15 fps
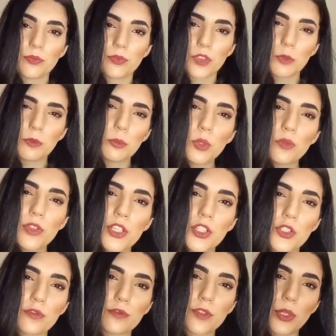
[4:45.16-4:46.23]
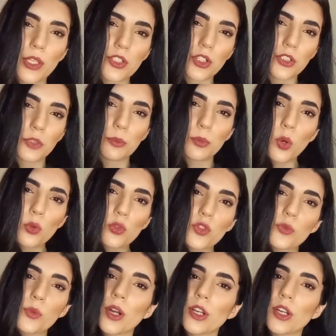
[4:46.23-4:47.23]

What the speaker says: The movie is focused on the post-war